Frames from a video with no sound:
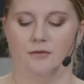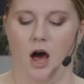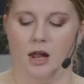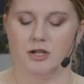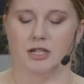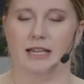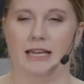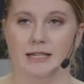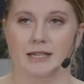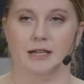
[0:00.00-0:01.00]
of knowledge is
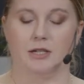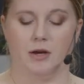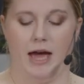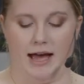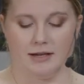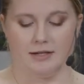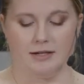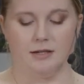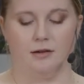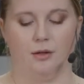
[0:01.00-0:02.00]
easiest to
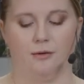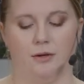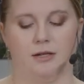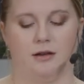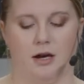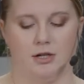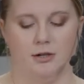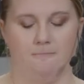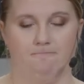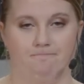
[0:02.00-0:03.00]
access through
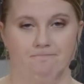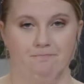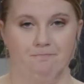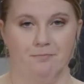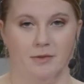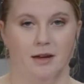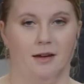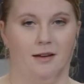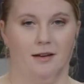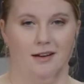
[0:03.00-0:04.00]
discussion.
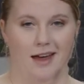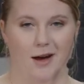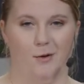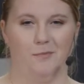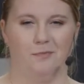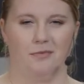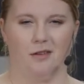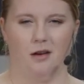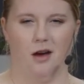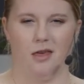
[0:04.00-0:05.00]
Now,
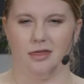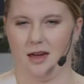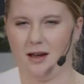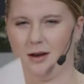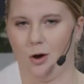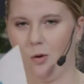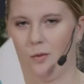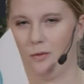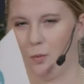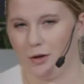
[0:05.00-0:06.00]
I think I know
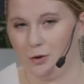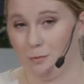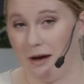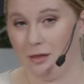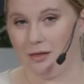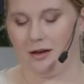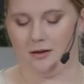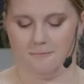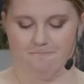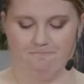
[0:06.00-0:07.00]
what you might think.